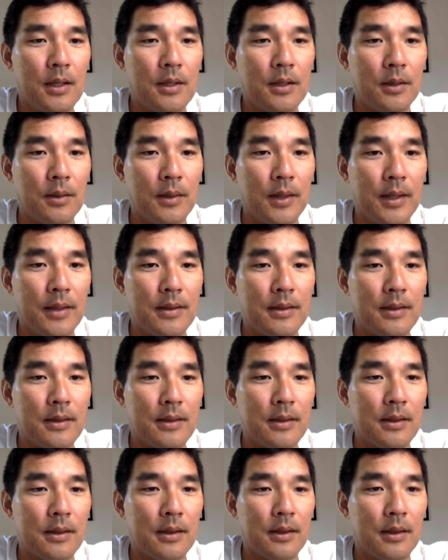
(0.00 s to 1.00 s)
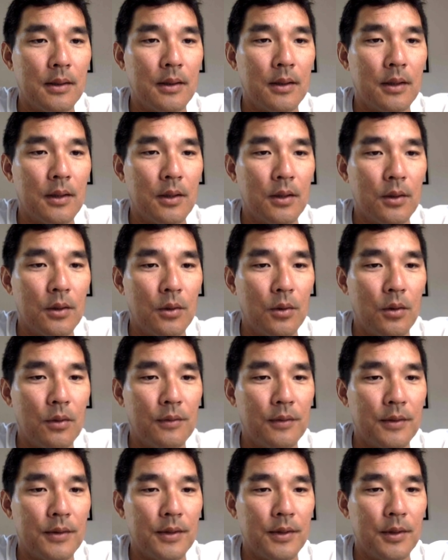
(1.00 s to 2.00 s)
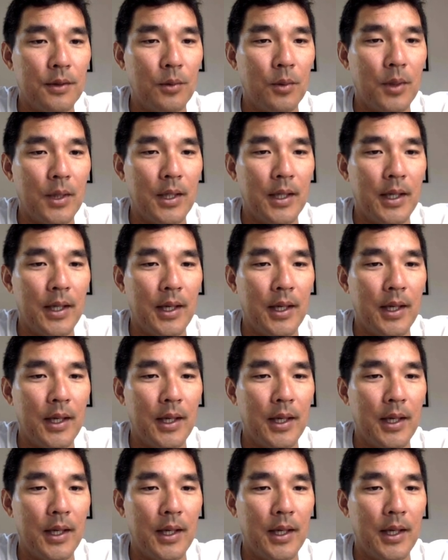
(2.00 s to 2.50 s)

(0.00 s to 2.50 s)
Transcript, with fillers: So let's go over to the one